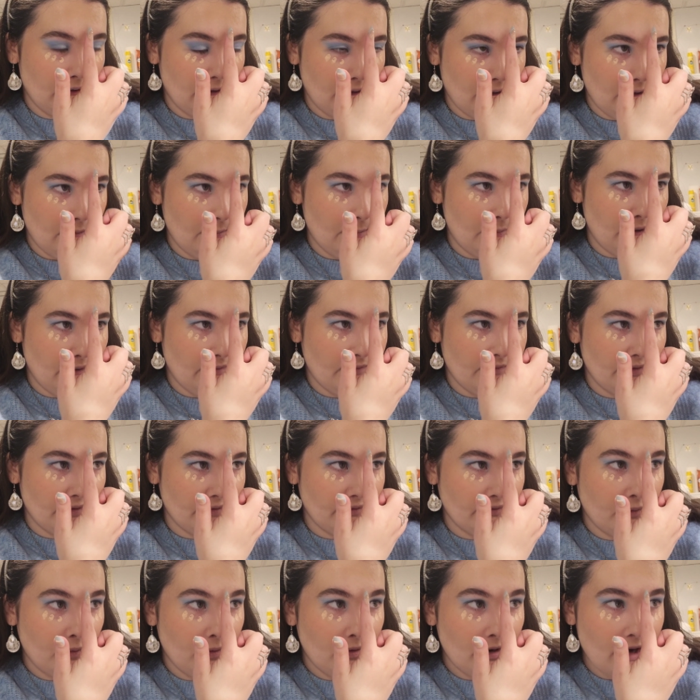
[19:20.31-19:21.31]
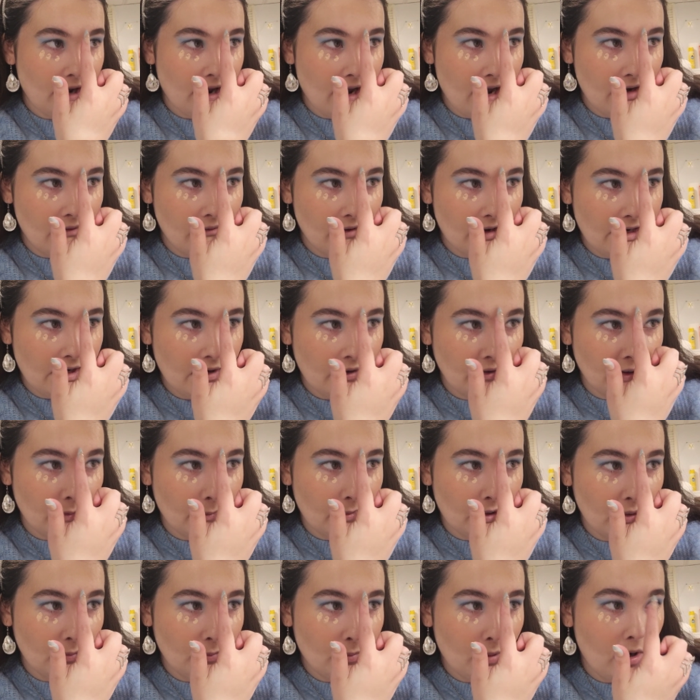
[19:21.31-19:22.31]
above their forehead, right here in the
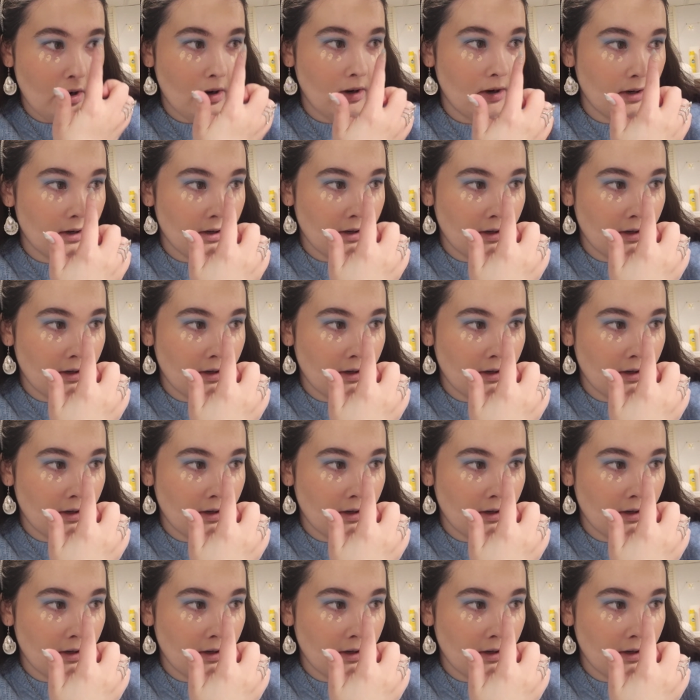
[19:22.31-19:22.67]
middle part,